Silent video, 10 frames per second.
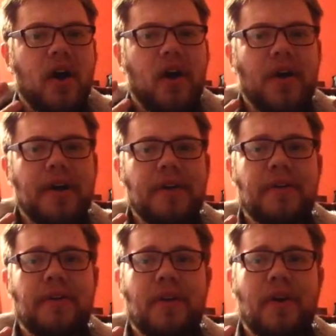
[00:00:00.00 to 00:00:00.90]

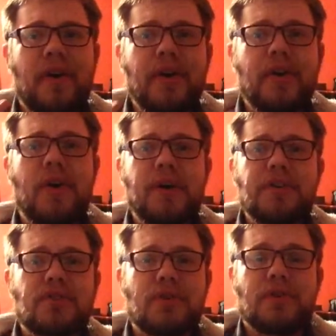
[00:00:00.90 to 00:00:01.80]
I I I
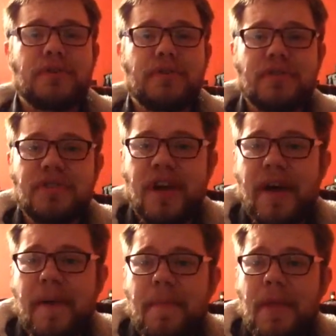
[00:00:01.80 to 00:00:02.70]
just couldn't
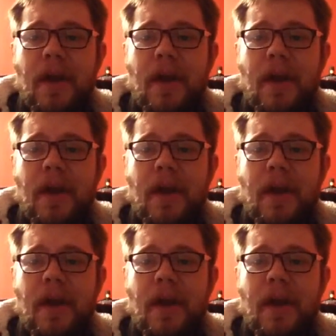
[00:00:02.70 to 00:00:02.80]
uh,